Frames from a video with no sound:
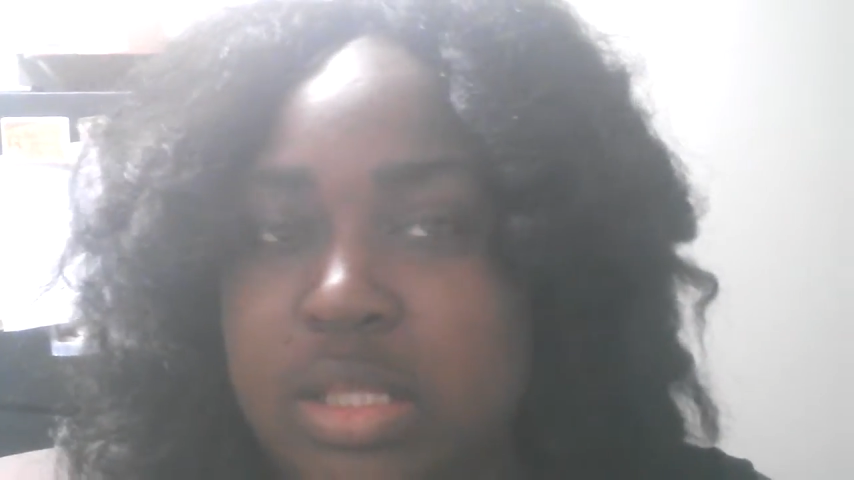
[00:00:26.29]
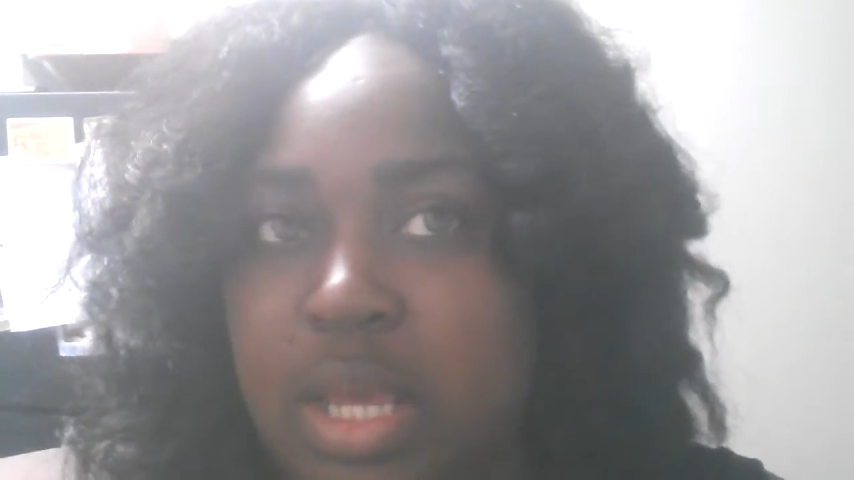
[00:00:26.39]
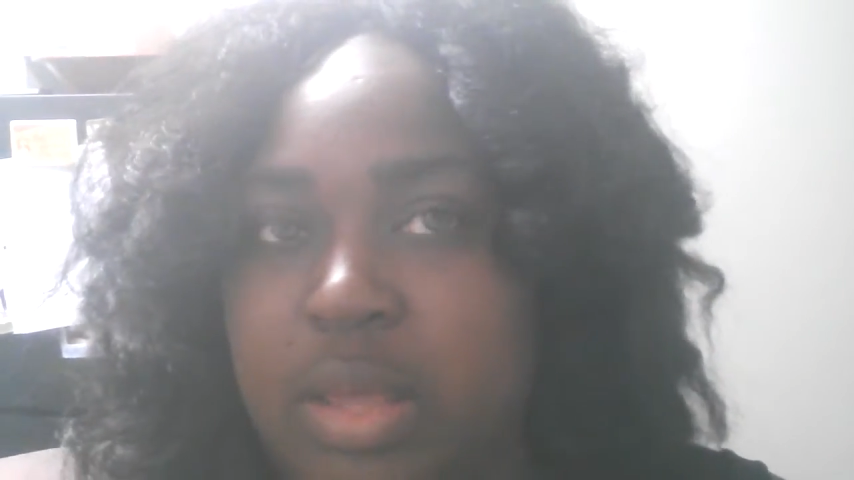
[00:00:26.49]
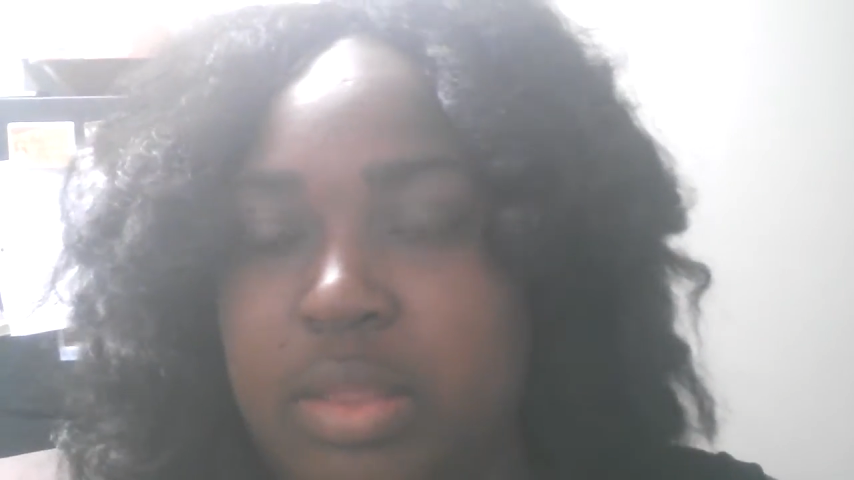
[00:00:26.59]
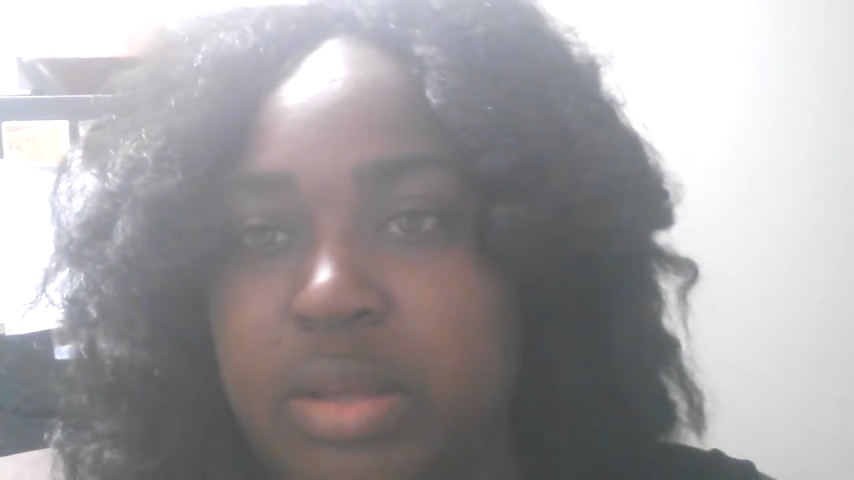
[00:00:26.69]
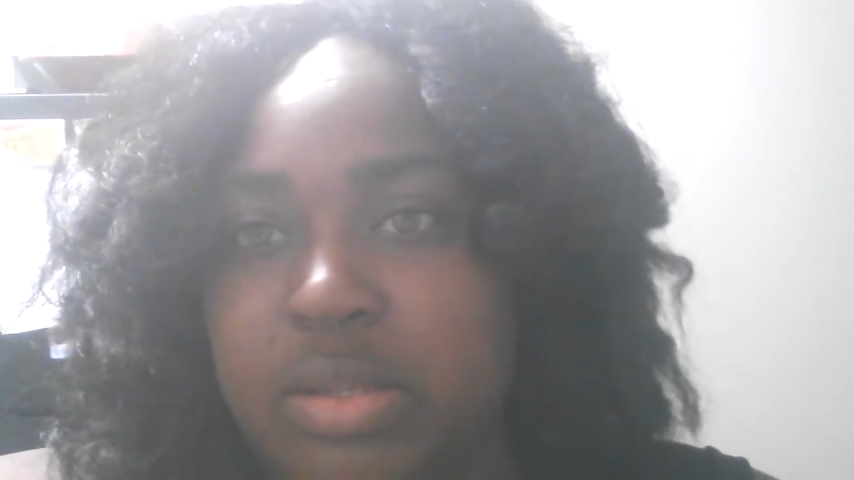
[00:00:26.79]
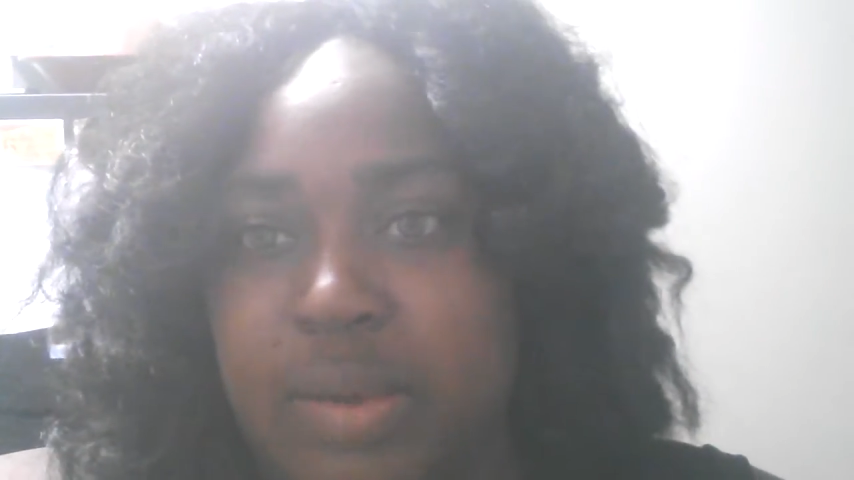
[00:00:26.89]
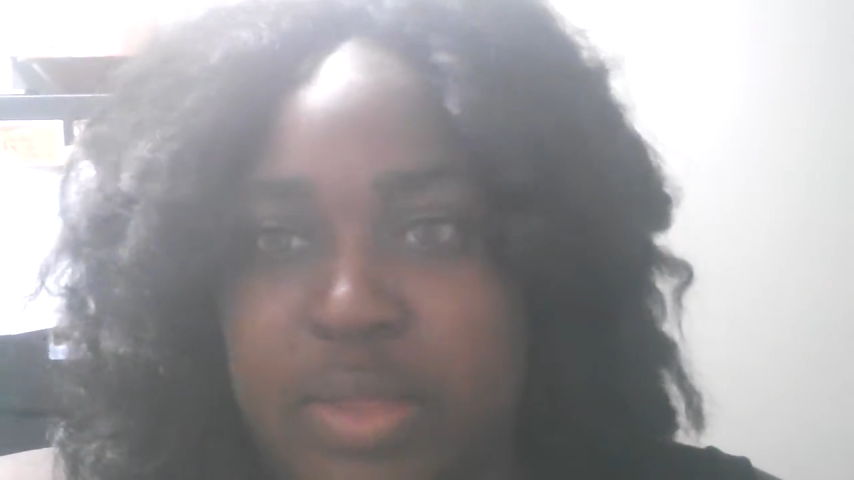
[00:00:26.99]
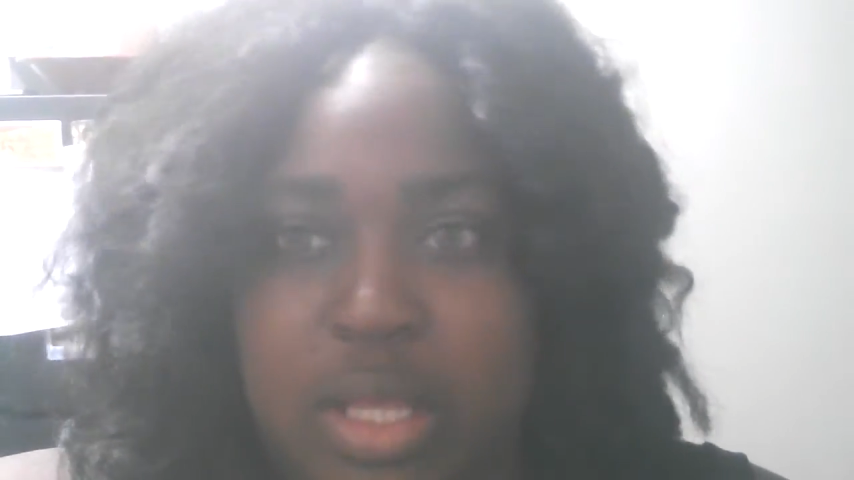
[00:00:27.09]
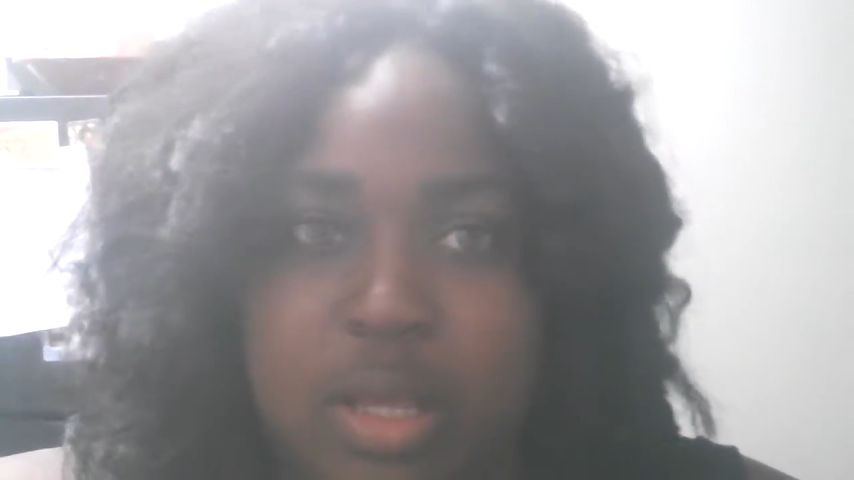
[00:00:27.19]
together, so I
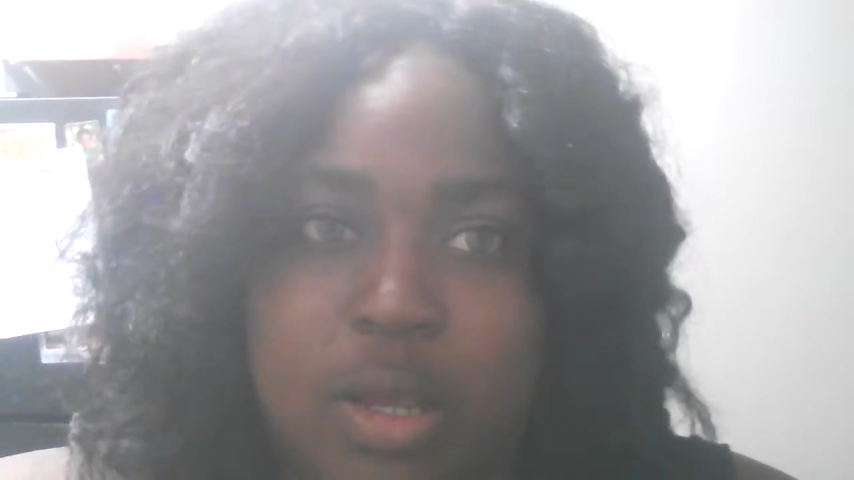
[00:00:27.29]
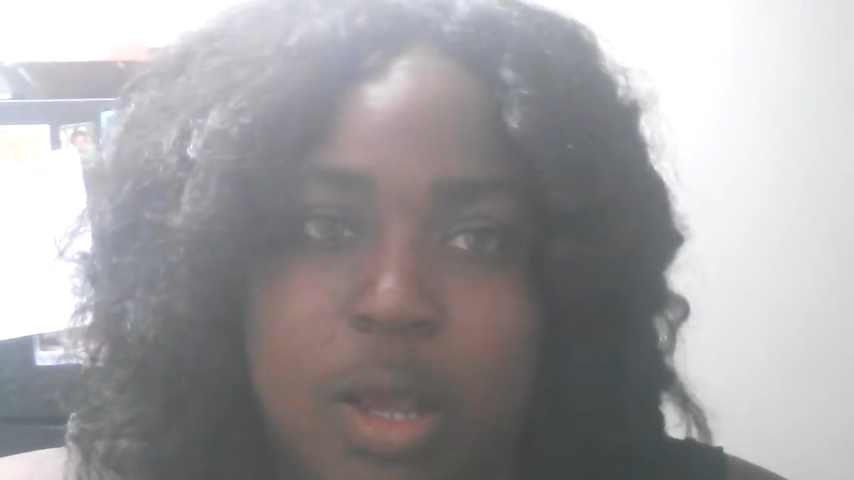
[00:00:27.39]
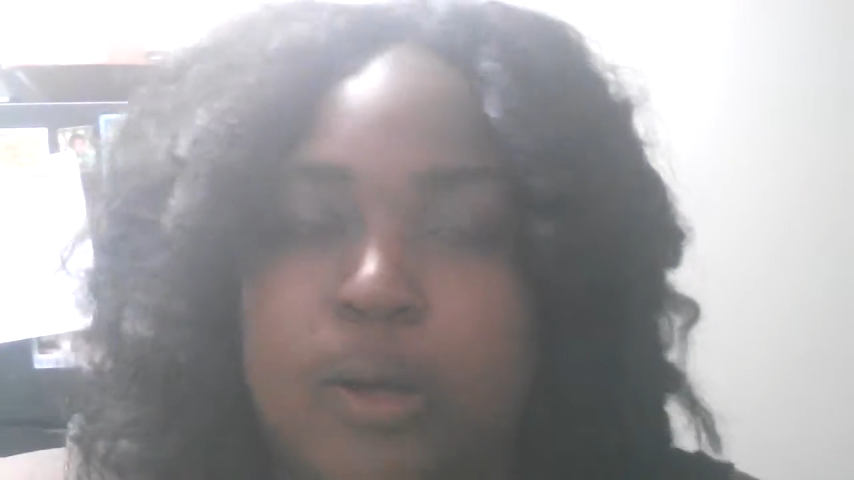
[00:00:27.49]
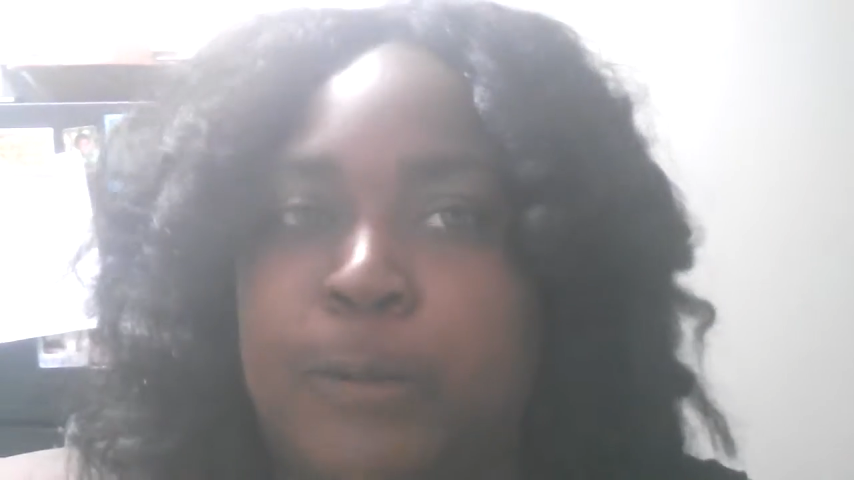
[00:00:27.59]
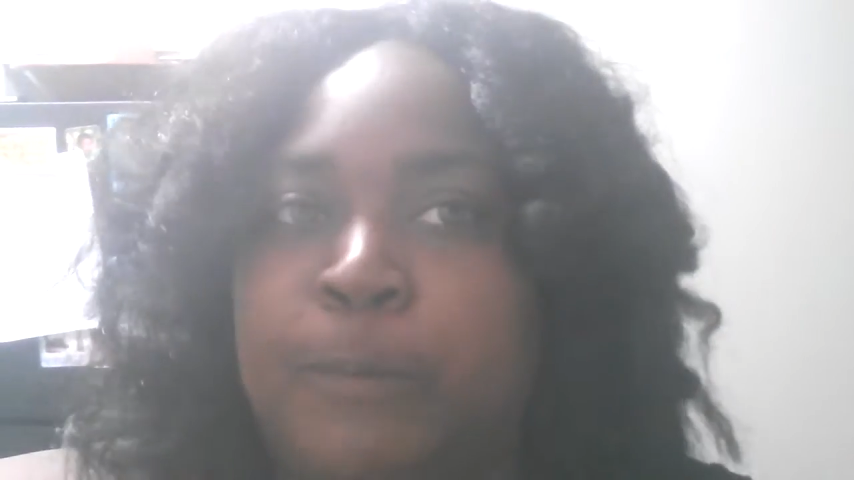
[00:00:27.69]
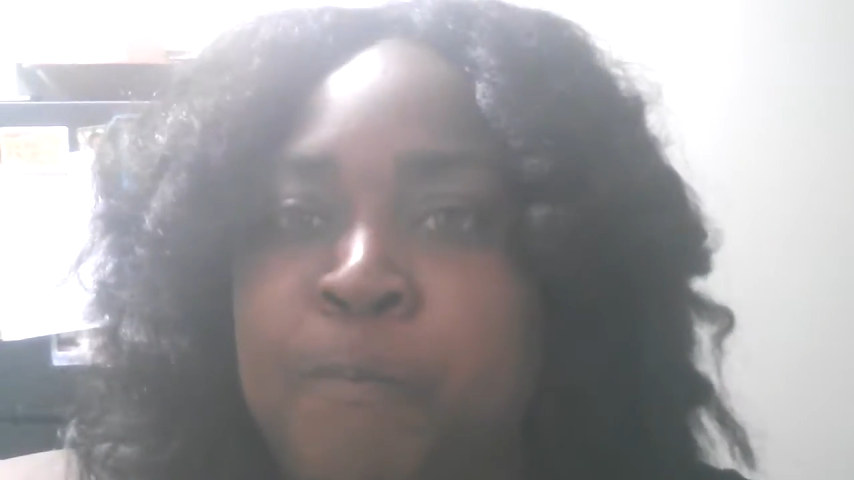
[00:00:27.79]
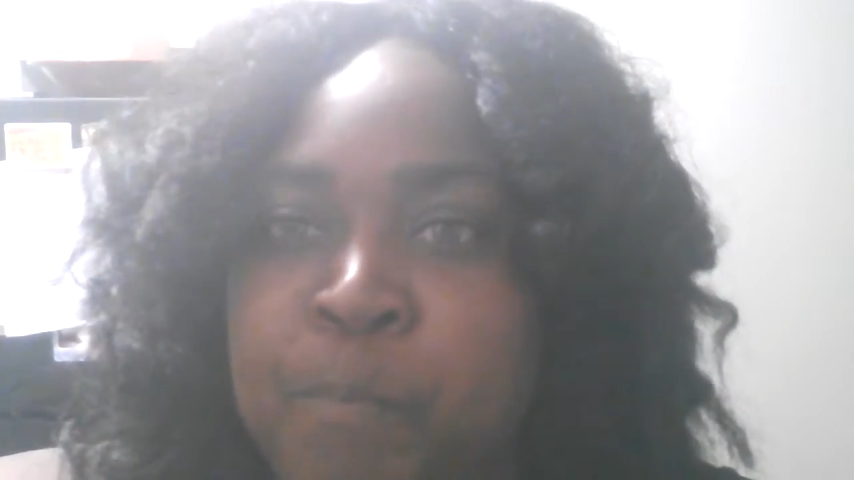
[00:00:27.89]
have to call